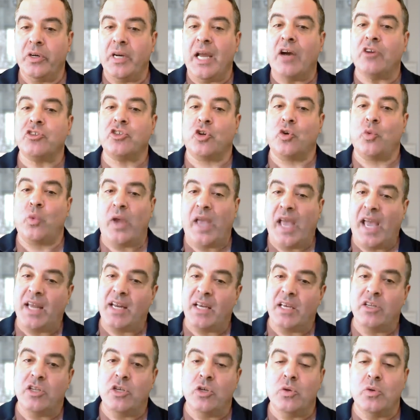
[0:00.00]
how to create
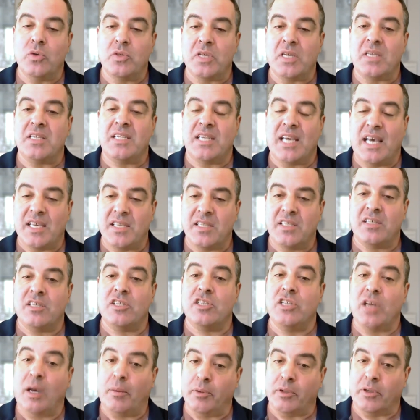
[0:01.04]
and use test
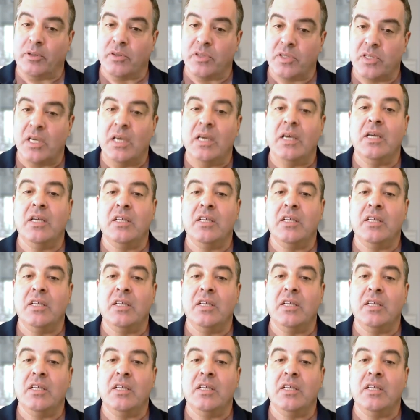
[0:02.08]
doubles